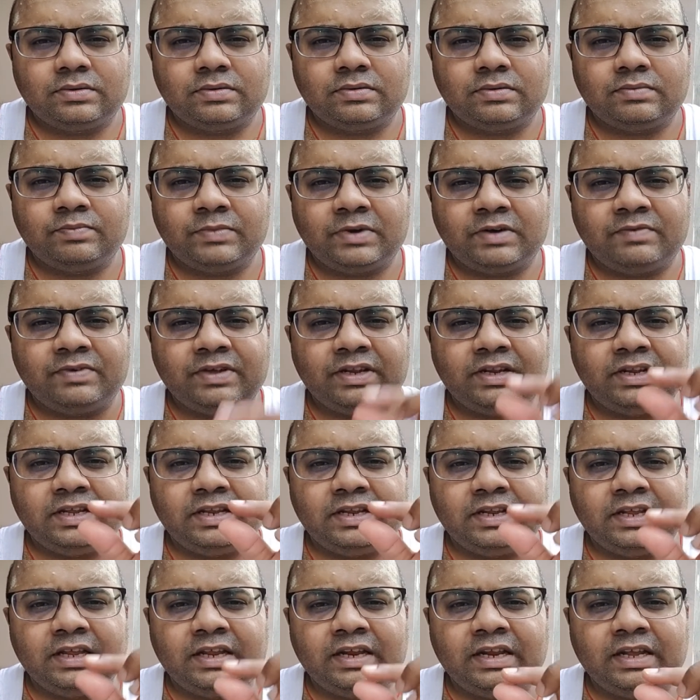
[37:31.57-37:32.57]
Between
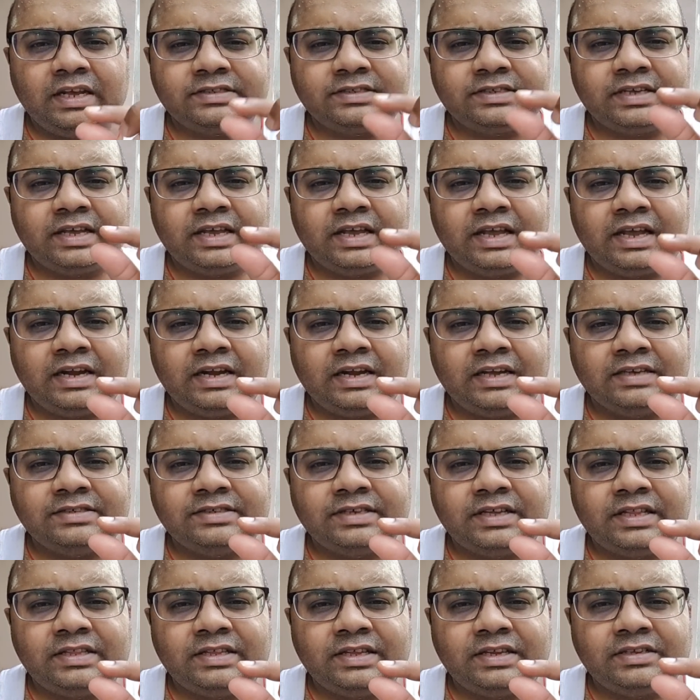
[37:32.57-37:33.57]
inhale and exhale,
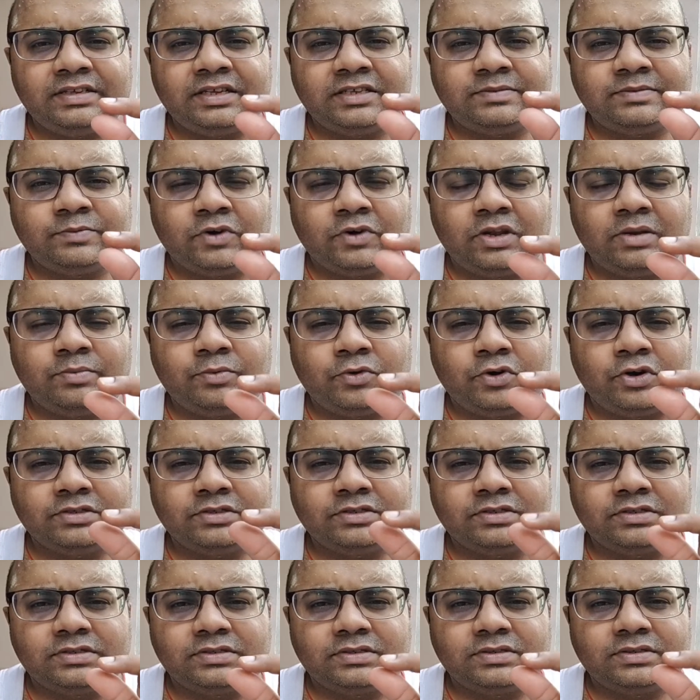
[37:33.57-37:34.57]
there is a small
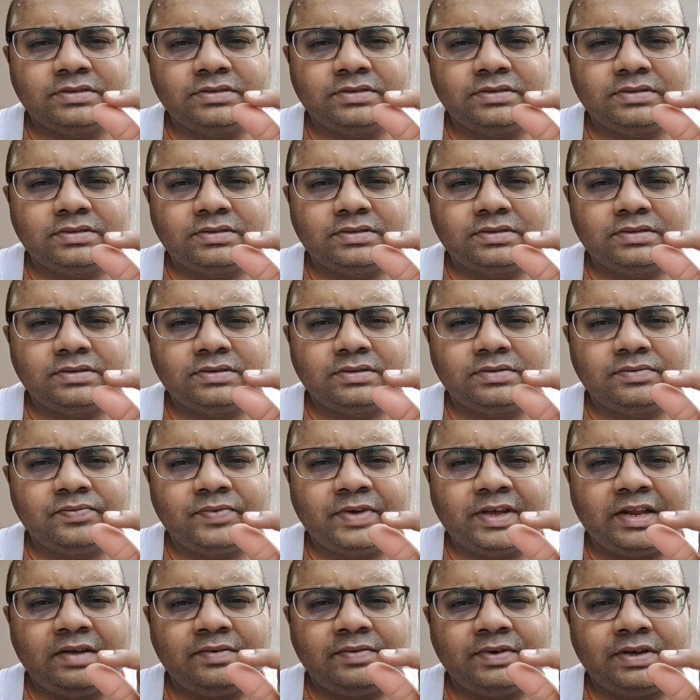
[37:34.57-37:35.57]
pause
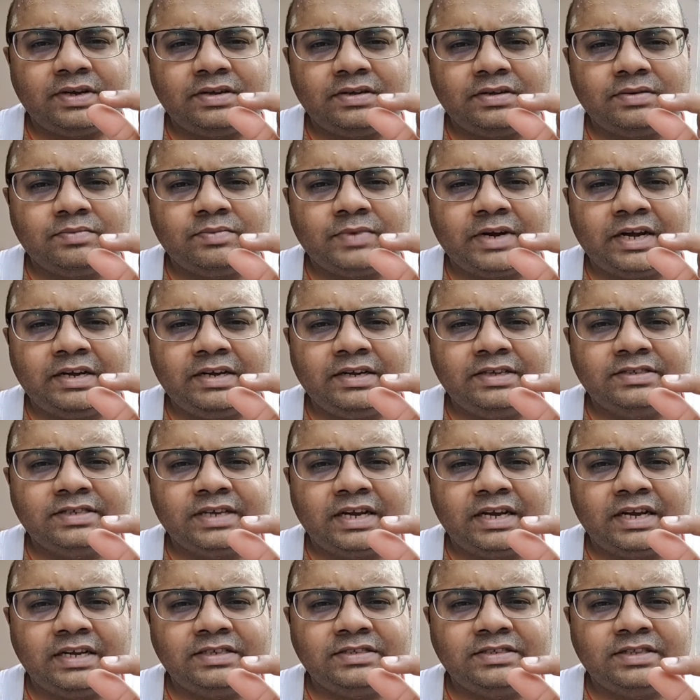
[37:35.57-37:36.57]
when our mind
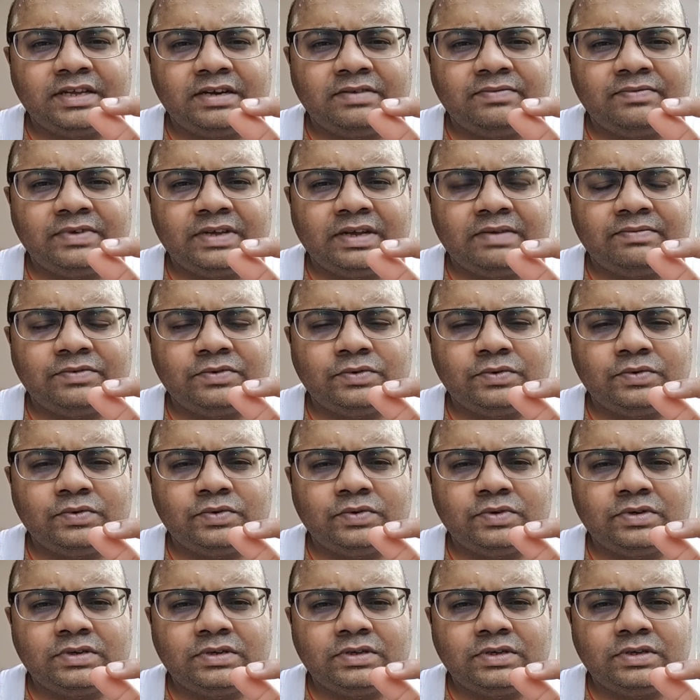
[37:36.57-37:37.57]
decides that we have to
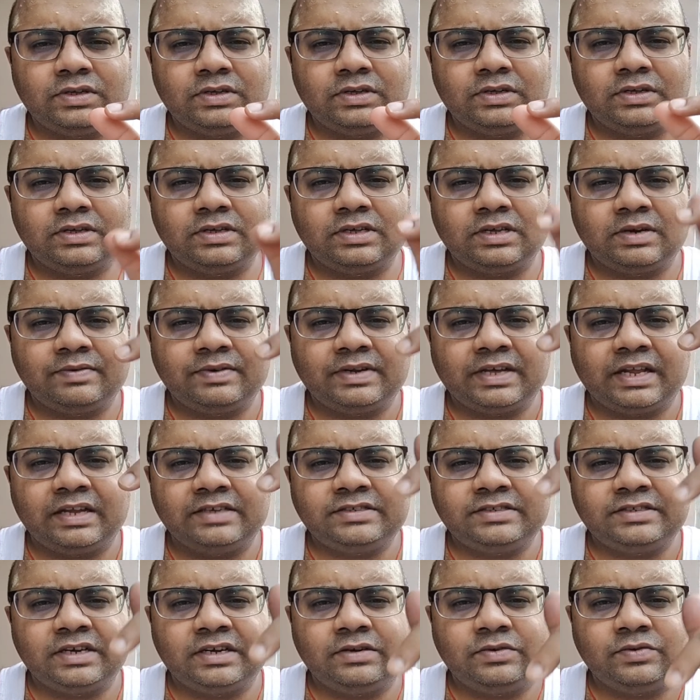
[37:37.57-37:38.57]
give
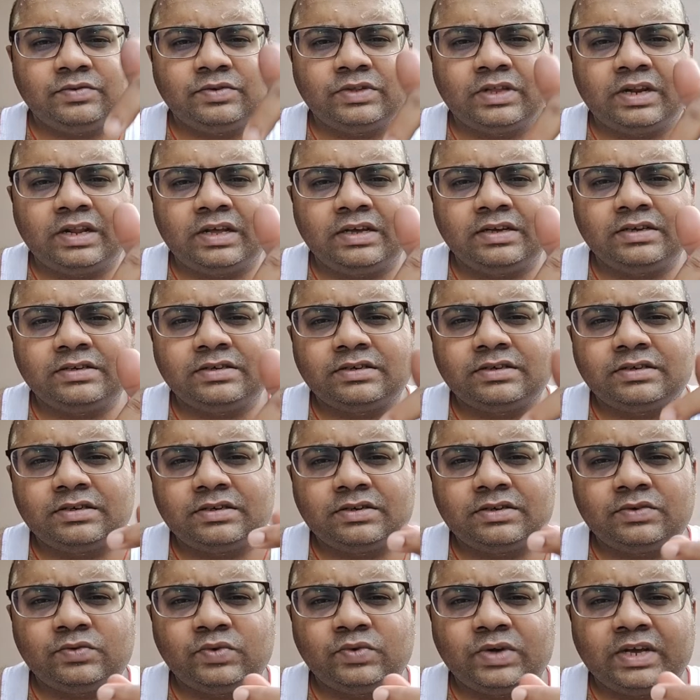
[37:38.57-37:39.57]
direction to the lung
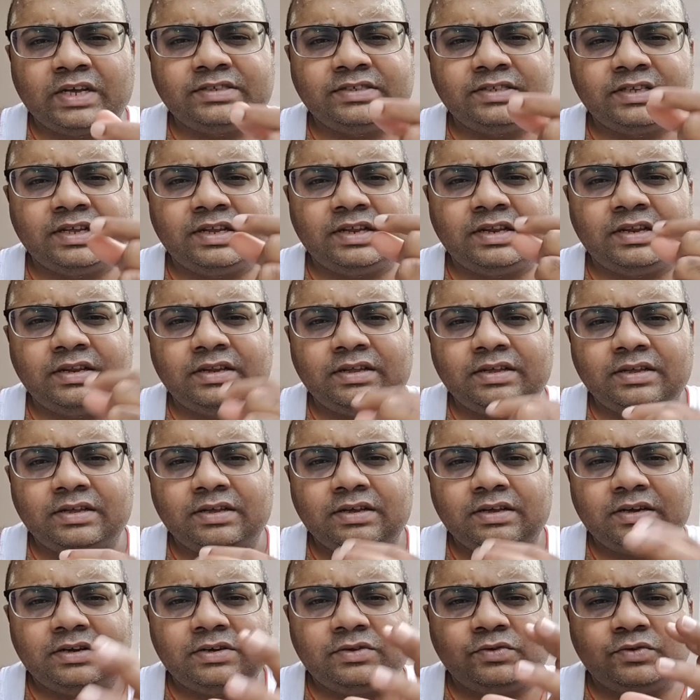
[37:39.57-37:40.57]
to exhale,
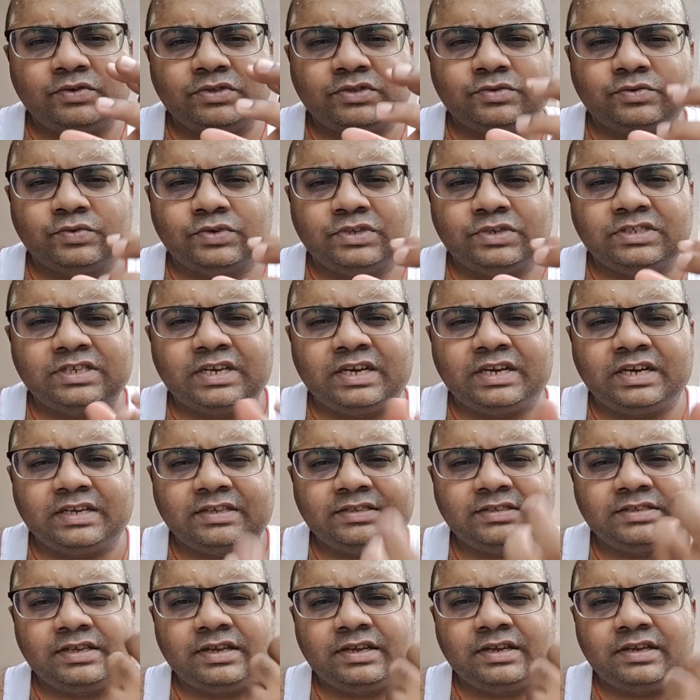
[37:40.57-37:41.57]
to squeeze and
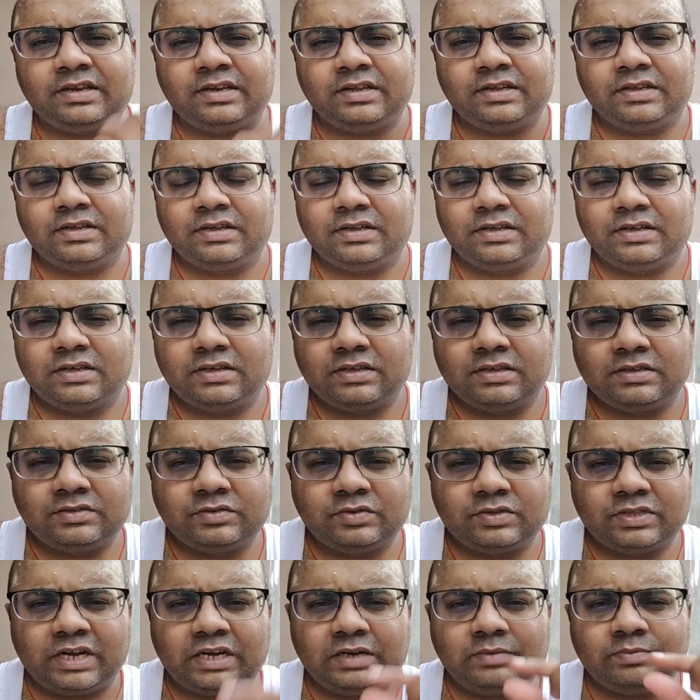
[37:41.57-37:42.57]
exhale. So
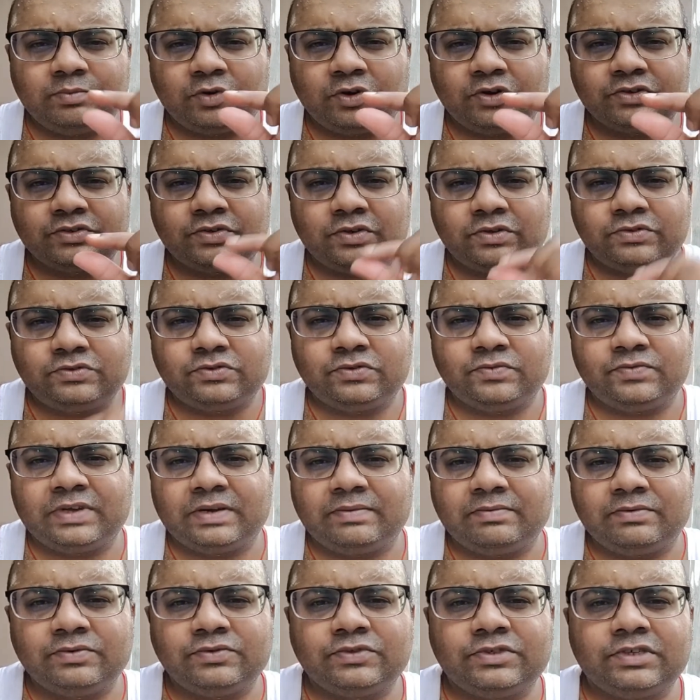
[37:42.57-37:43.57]
that pause also we have
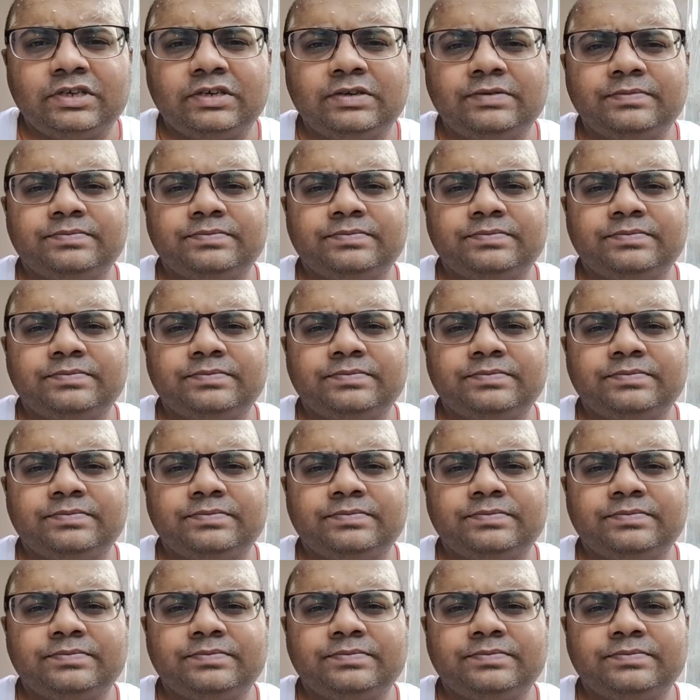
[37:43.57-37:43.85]
to see.